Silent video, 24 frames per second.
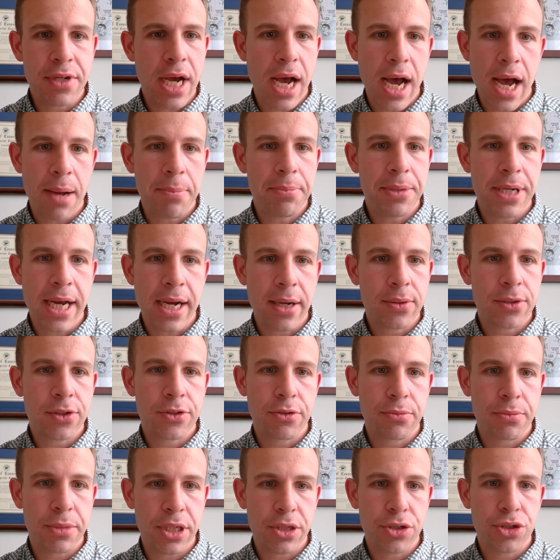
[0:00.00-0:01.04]
opt-outs
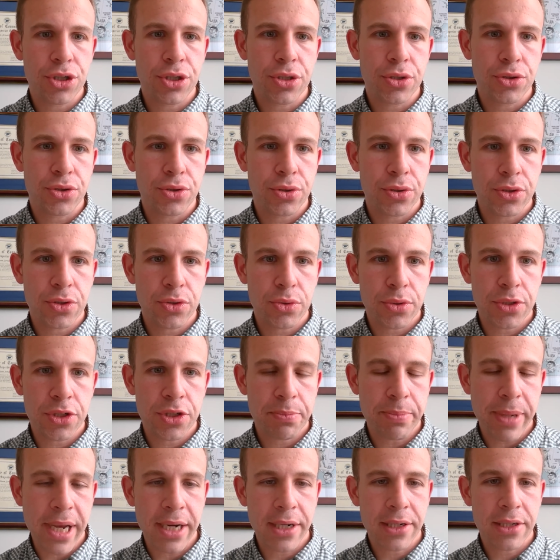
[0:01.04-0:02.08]
from their children's
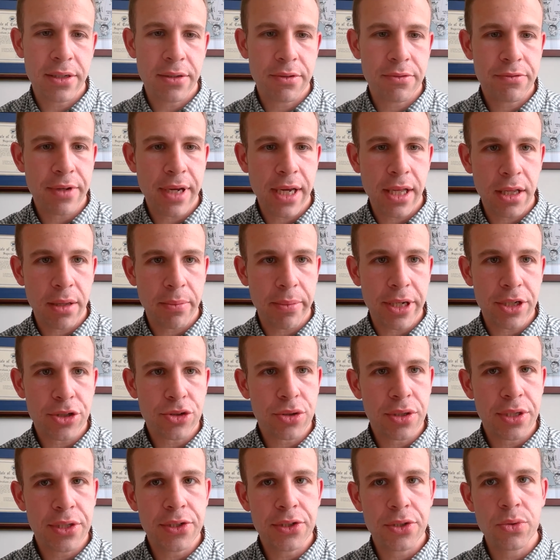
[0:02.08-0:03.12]
respective
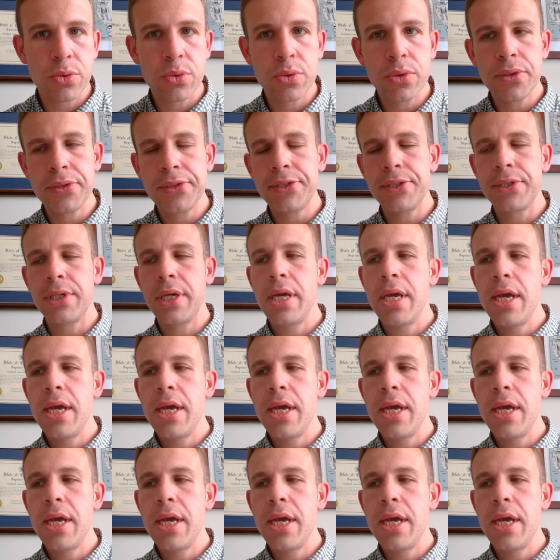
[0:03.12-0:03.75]
elementary schools,